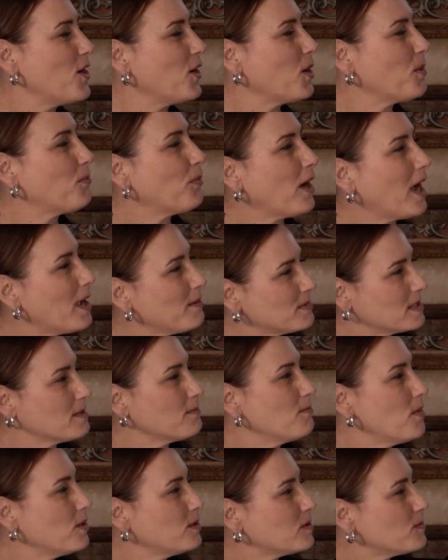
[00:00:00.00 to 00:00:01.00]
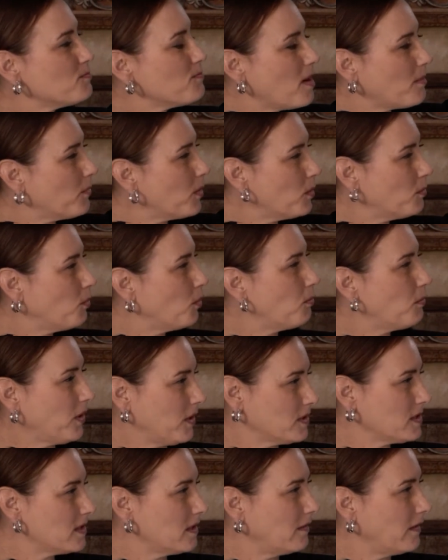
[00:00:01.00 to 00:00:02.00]
or perhaps most memorable
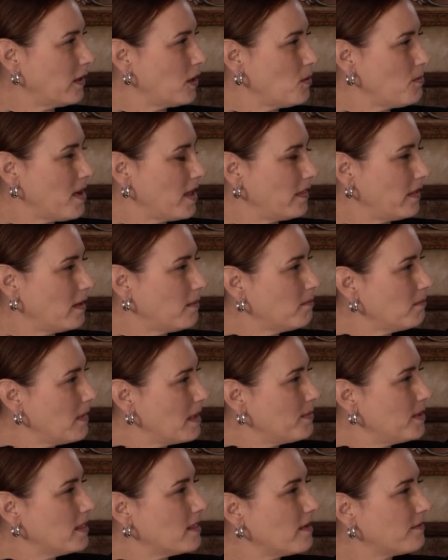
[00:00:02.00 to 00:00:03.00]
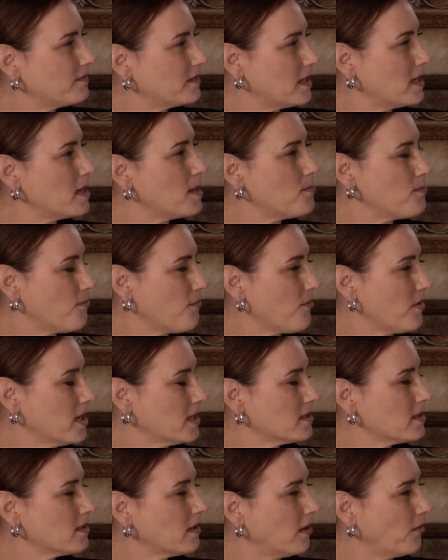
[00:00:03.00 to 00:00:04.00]
person that you met that maybe left an
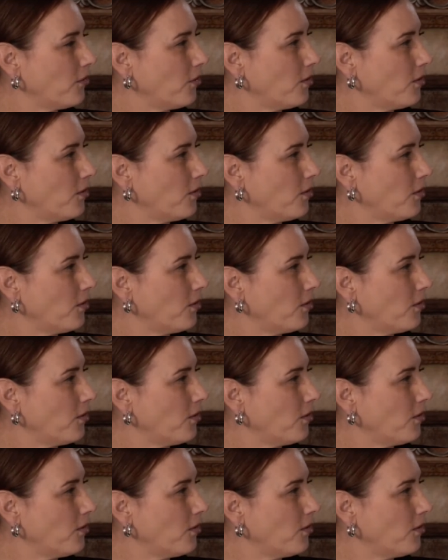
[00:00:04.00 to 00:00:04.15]
imprint on